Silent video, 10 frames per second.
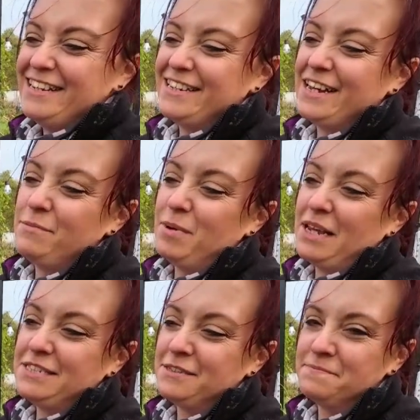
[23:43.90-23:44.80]
Yeah,
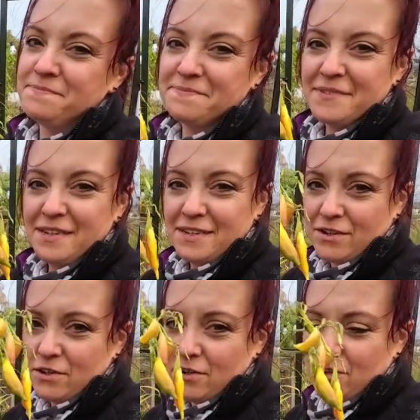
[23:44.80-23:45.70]
bless them.
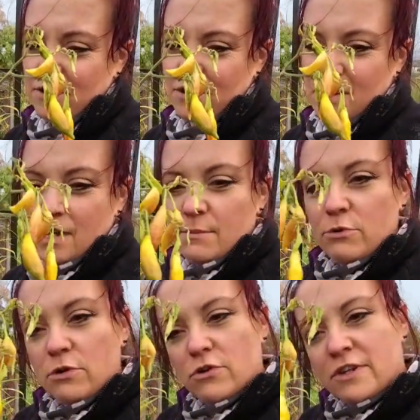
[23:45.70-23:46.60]
Oh,
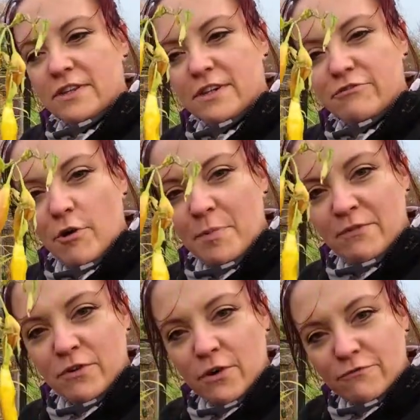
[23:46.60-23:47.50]
but look at the crop
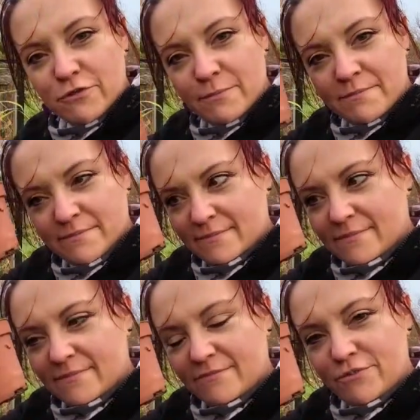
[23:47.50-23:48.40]
I've got from
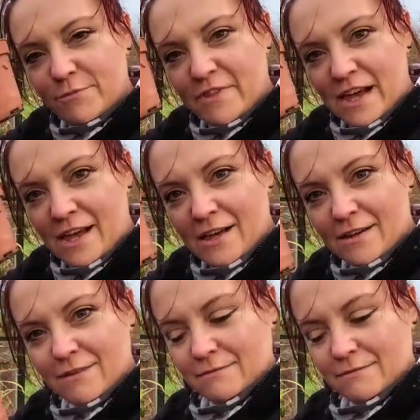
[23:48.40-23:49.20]
that.